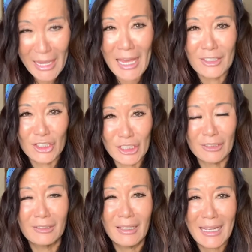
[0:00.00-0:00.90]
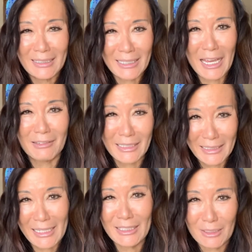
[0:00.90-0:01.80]
and Jill has now
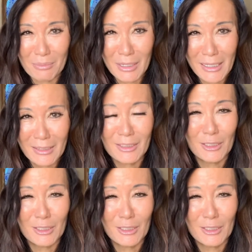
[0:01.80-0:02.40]
connected me